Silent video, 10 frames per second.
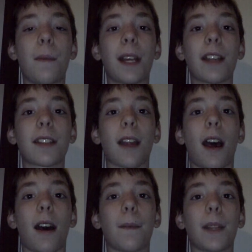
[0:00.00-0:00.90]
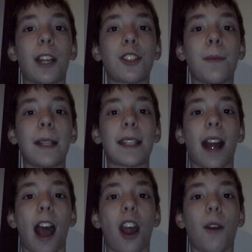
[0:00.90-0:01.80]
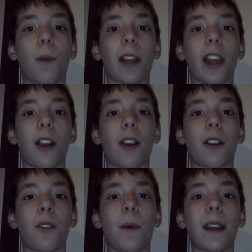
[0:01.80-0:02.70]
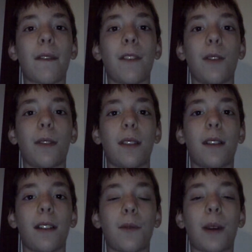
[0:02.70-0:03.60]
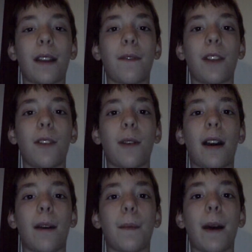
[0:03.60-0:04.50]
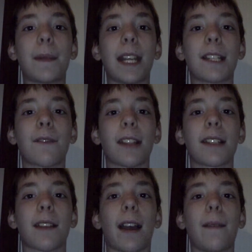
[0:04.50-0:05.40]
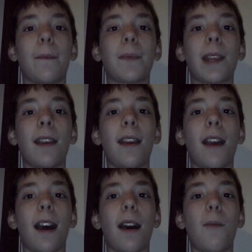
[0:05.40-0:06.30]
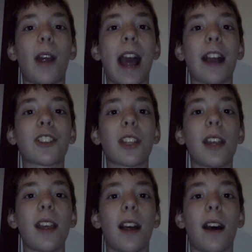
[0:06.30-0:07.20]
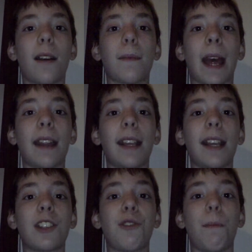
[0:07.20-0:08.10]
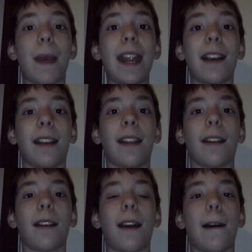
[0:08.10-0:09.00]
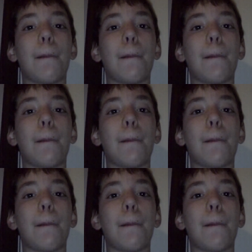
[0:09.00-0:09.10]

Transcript: because Lunchmeats and I are working on quite a few updates for the site. We're actually heading into beta here.